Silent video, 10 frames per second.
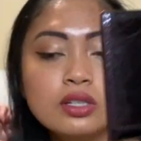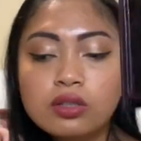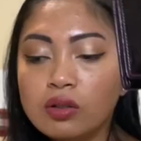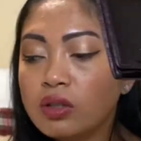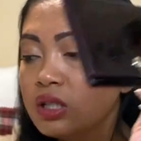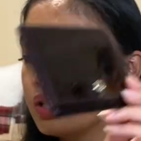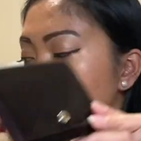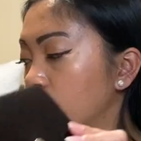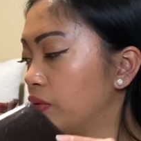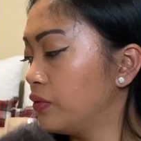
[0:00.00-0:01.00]
So these are
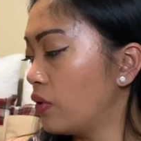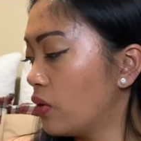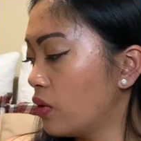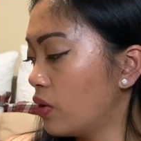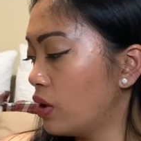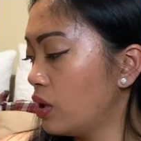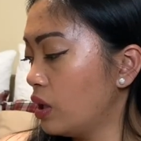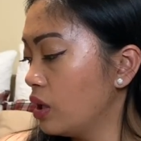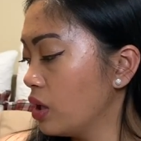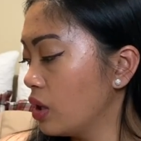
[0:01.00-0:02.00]
the four
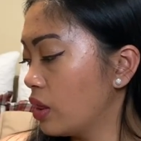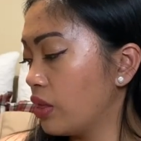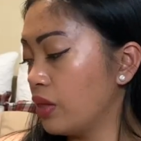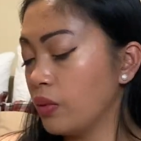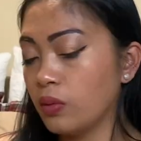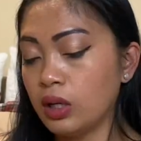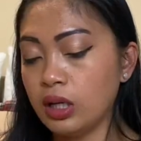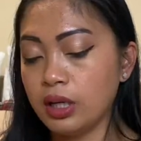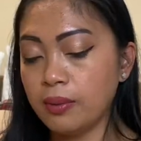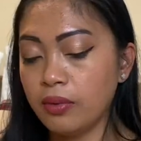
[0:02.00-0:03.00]

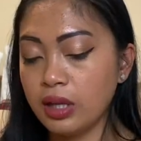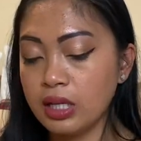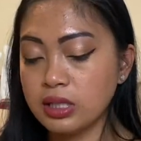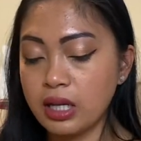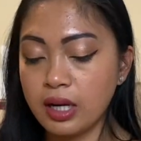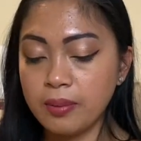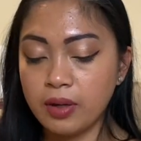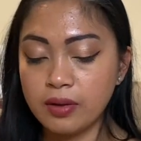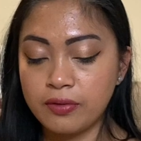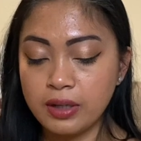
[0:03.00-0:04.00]
things that I
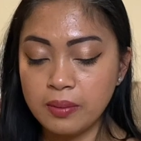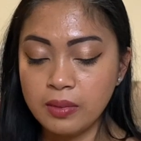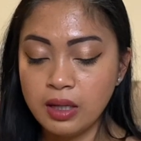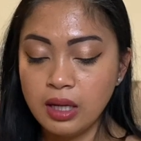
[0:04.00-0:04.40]
bought from